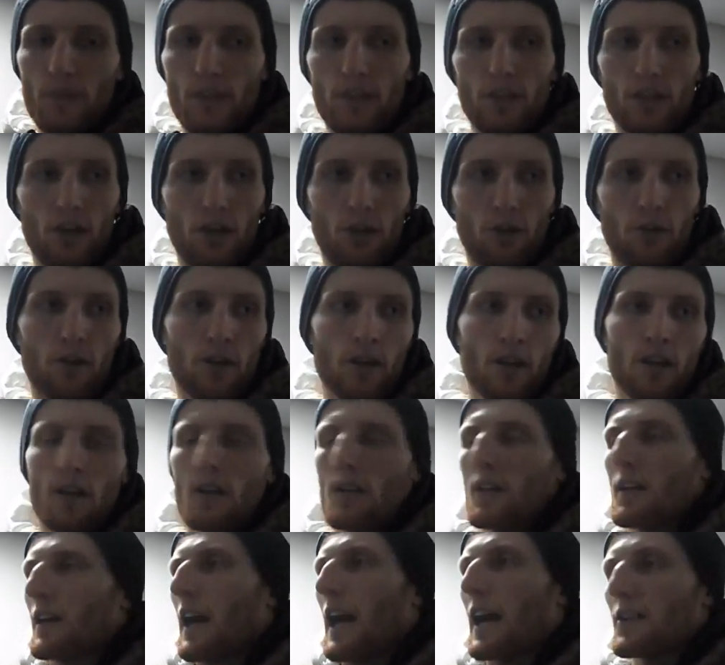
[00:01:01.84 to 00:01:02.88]
you know
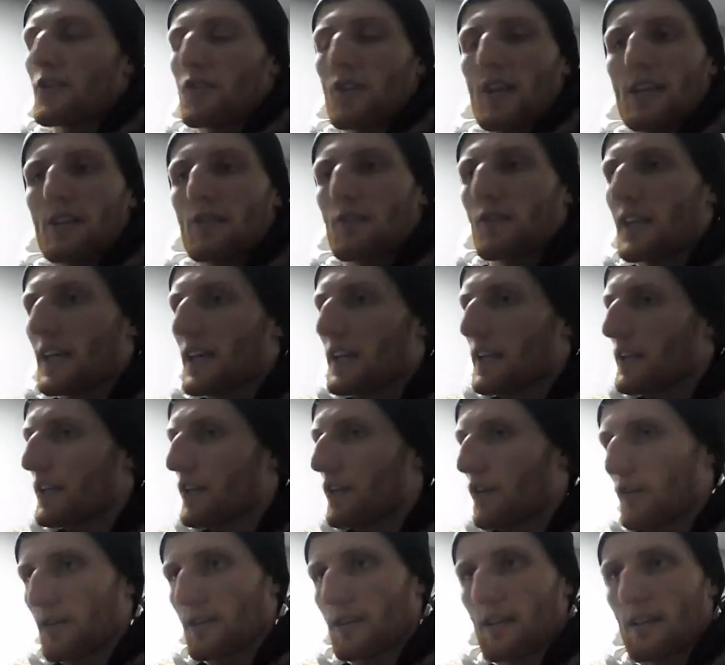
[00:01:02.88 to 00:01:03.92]
I tried to get it
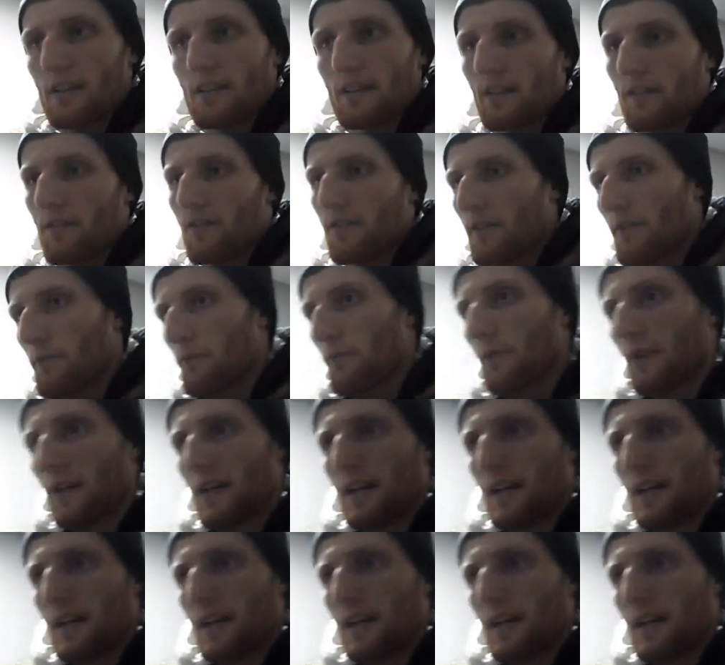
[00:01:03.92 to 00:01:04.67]
going different